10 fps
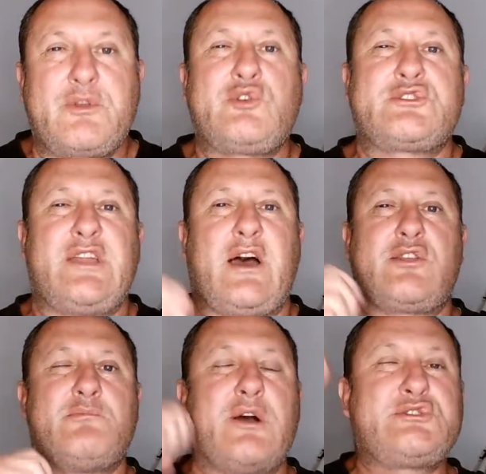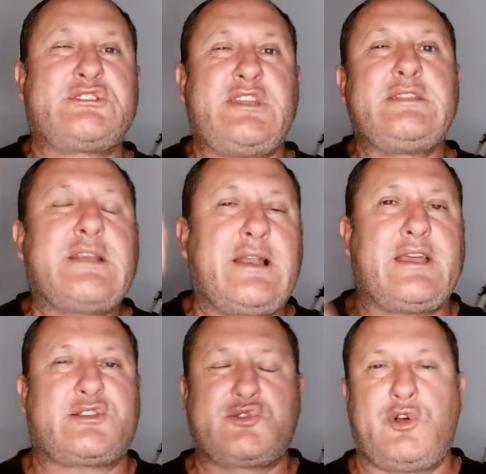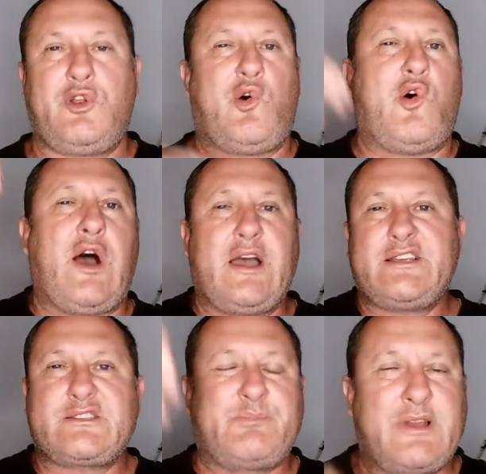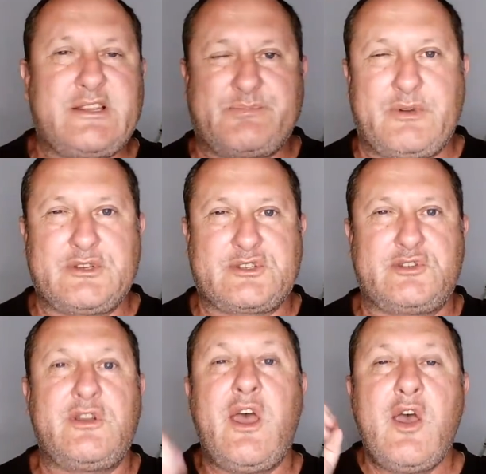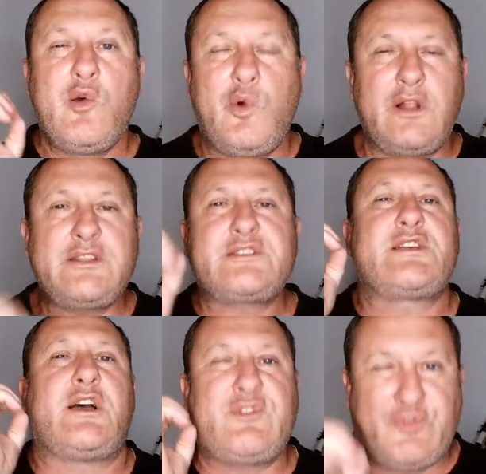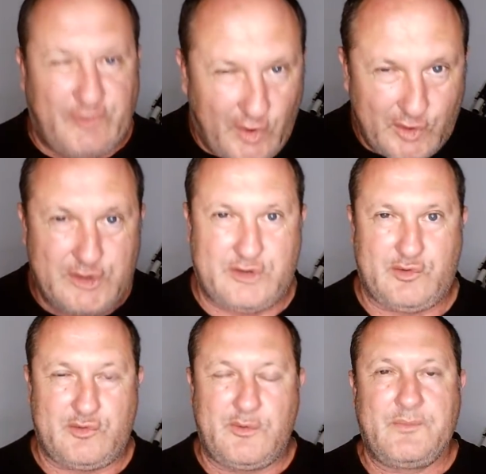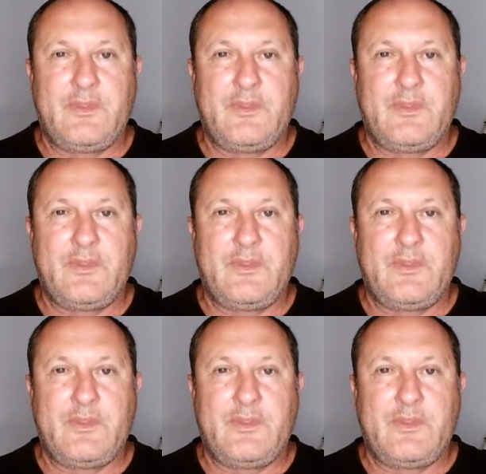because now the most intellectual or highest placed person will decide for you,